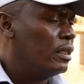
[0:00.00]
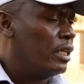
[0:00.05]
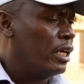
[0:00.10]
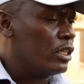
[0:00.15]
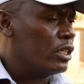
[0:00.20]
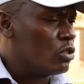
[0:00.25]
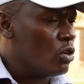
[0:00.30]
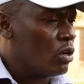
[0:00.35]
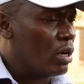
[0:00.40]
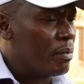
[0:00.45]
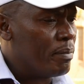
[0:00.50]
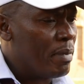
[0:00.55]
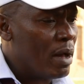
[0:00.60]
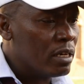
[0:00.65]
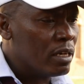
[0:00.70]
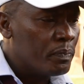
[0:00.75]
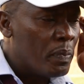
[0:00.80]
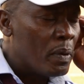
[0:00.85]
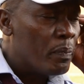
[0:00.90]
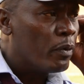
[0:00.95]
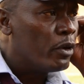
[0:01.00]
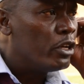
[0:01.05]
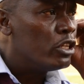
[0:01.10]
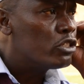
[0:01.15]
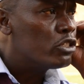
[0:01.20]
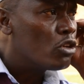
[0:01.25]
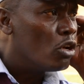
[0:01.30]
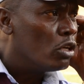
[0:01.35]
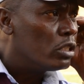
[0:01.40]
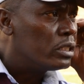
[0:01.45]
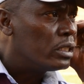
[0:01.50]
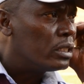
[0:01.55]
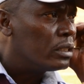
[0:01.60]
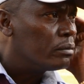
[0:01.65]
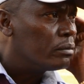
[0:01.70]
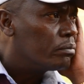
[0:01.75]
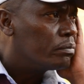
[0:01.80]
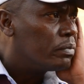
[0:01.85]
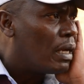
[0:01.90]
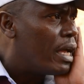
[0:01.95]
they talk about people
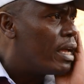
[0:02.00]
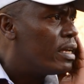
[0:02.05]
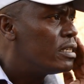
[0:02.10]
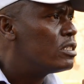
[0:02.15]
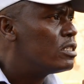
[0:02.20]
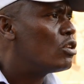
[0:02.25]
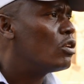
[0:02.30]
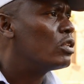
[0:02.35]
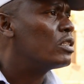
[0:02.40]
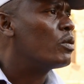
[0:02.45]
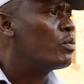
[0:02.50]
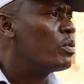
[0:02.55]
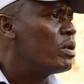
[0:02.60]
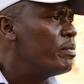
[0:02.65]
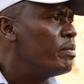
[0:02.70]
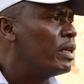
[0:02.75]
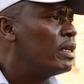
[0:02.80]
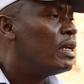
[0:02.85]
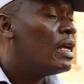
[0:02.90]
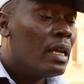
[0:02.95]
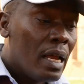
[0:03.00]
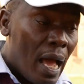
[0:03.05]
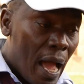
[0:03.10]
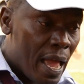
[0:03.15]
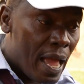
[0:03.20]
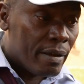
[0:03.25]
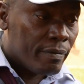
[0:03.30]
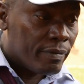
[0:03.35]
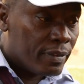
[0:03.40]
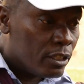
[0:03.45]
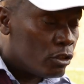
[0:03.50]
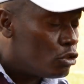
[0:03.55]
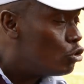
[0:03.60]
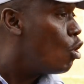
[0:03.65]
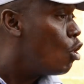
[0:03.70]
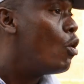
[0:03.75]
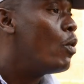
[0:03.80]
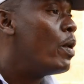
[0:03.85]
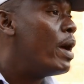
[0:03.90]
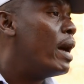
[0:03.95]
insulting. I insulted women. I have this
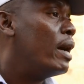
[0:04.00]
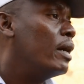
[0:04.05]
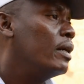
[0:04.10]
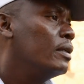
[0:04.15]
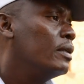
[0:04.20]
nowhere